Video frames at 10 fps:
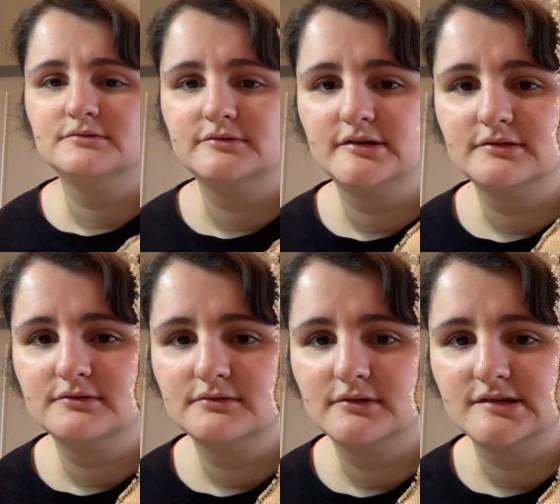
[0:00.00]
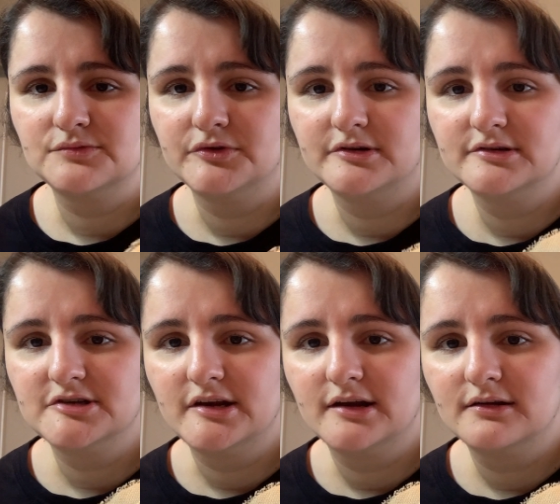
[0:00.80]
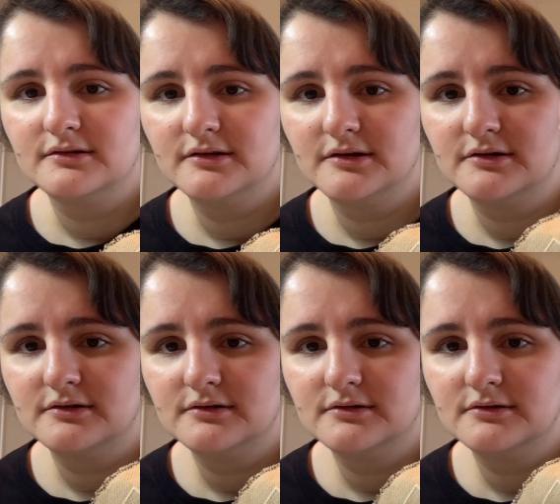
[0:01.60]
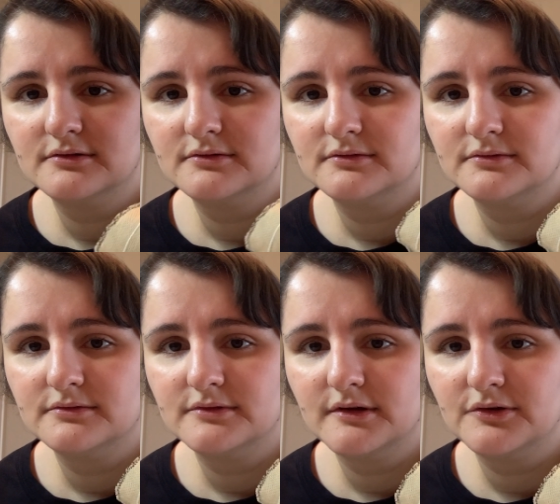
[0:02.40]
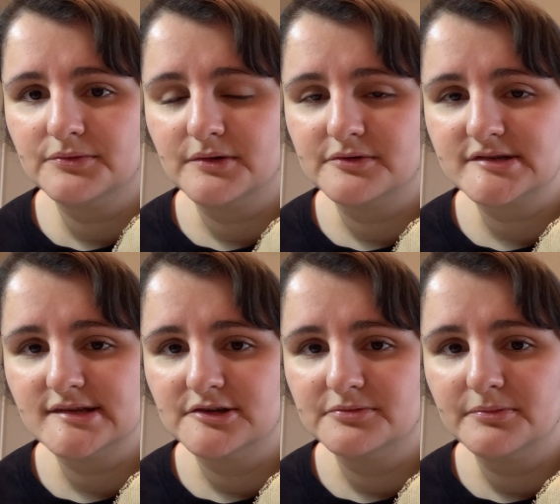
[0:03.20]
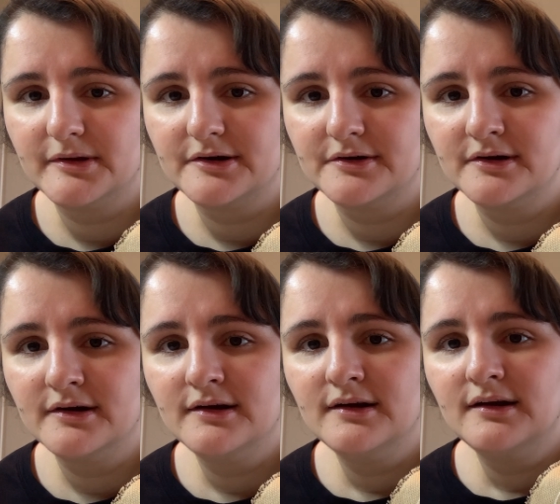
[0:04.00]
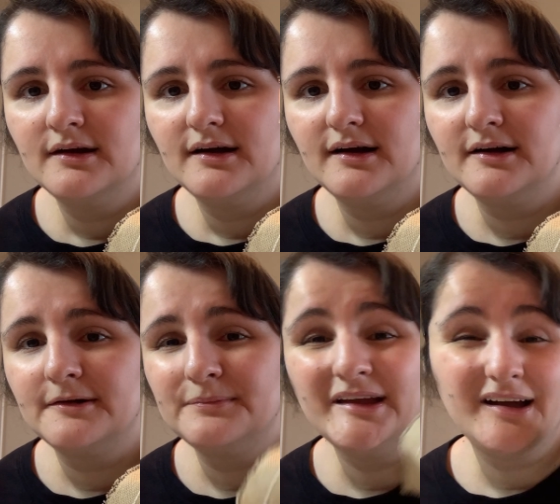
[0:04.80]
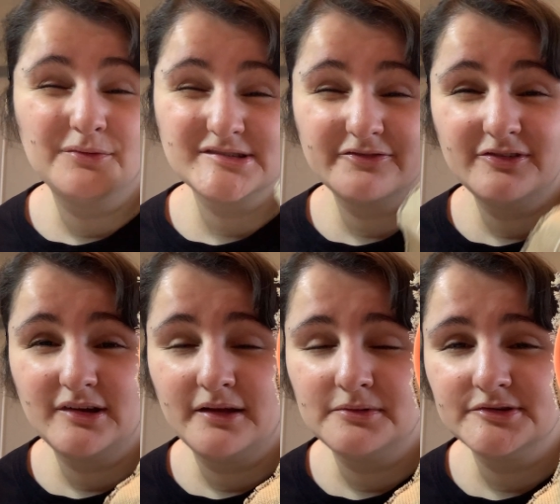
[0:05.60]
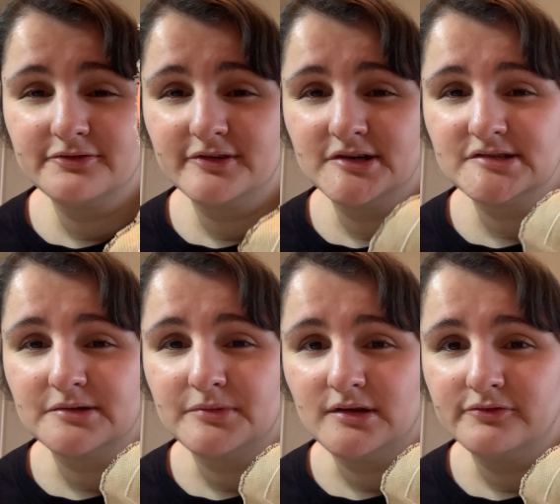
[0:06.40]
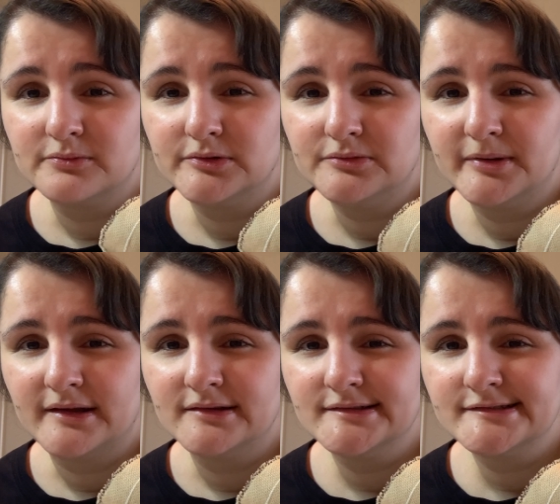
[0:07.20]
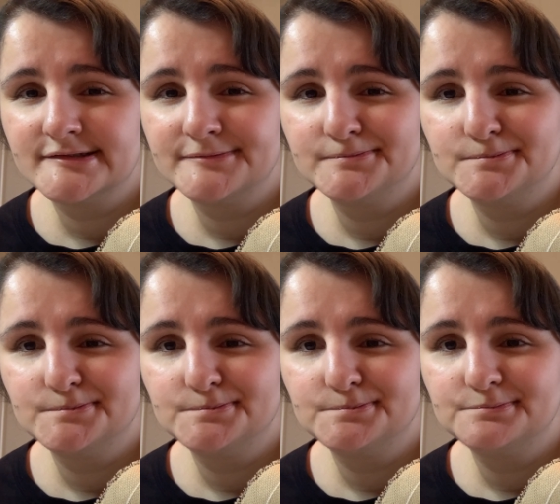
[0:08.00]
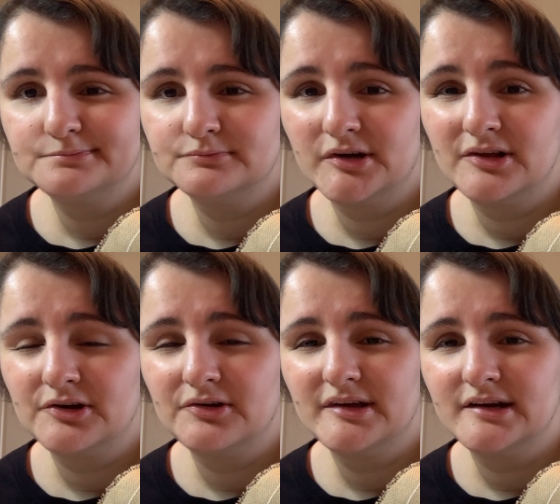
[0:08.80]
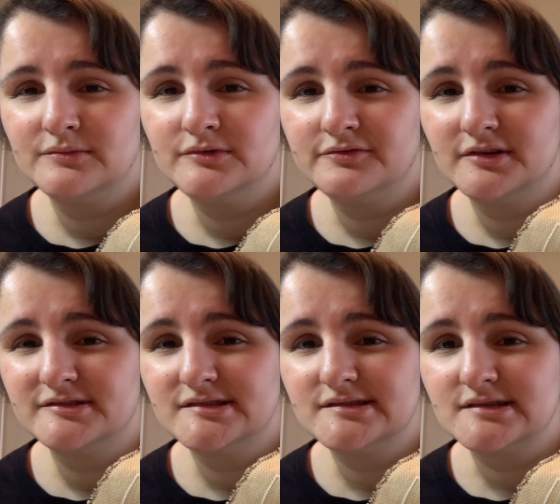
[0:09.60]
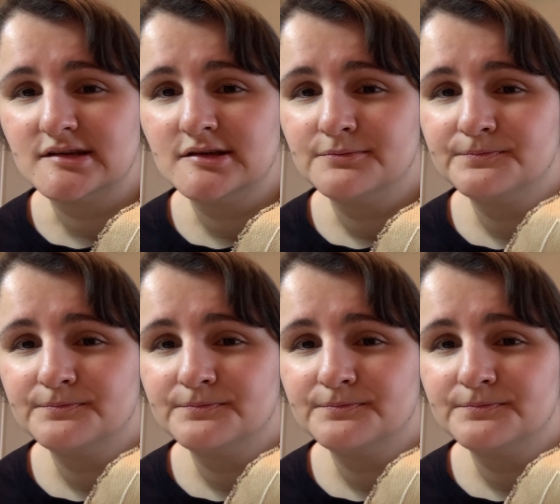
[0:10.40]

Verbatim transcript: right, that's weird shading here. I hope that works a little bit better. Um, yeah, I wasn't able to finish the B for bluebells, but I'll go ahead and move on to C